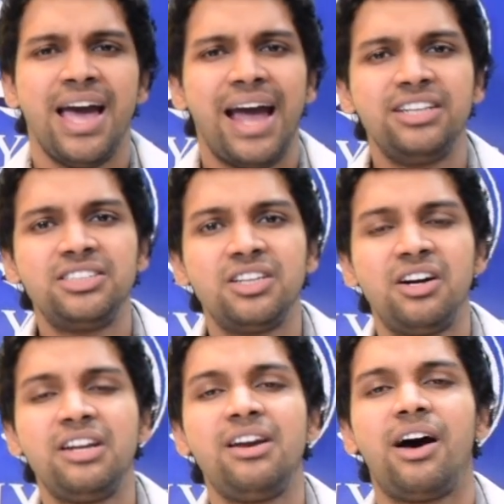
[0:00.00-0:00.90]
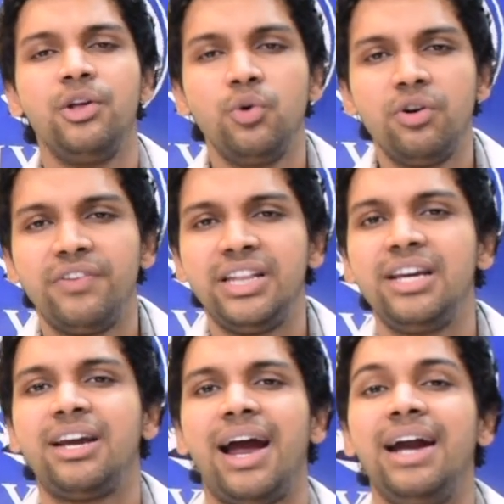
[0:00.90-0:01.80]
and certain
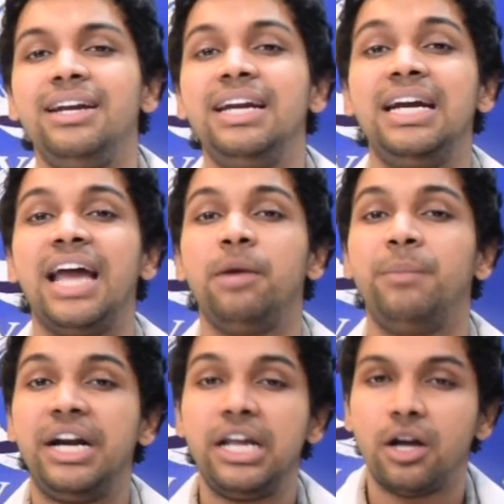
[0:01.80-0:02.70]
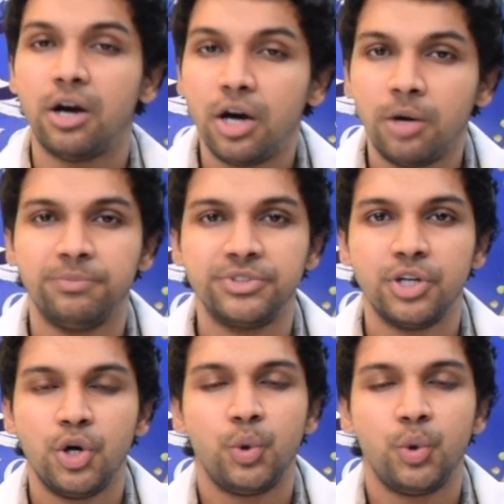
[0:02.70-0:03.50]
Ayurvedic anti-diabetic herbs